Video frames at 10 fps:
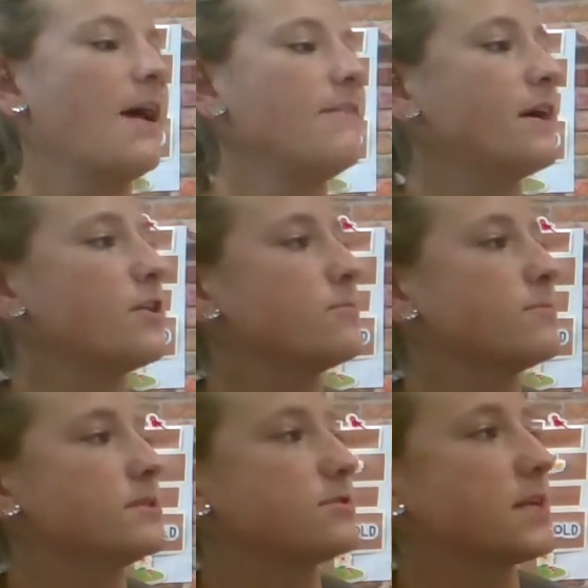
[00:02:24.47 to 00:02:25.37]
Follow
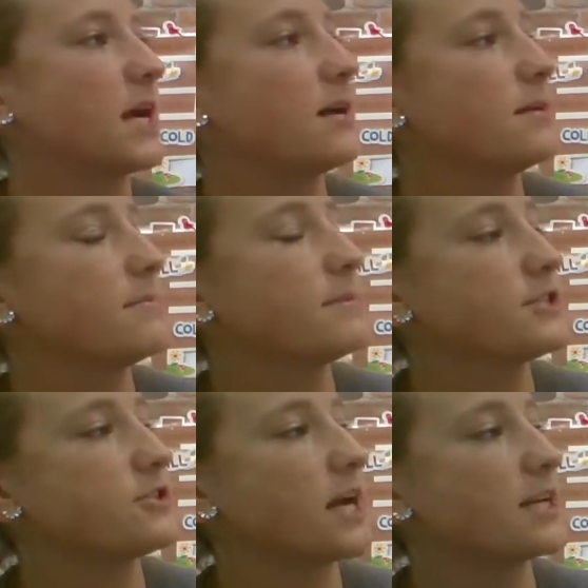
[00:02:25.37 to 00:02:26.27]

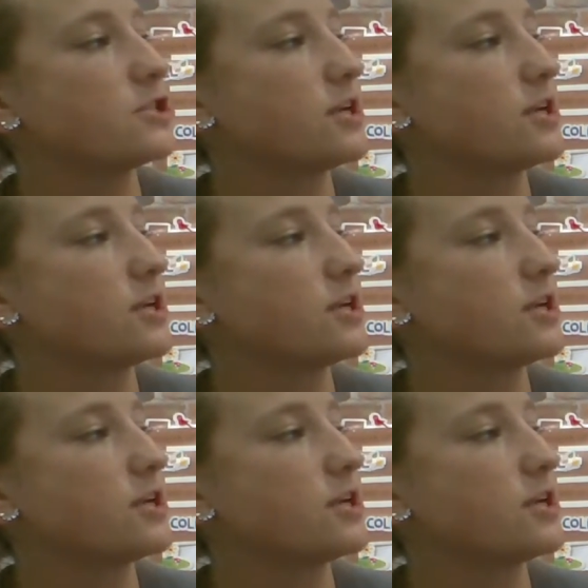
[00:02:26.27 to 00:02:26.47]
Mr. Todd,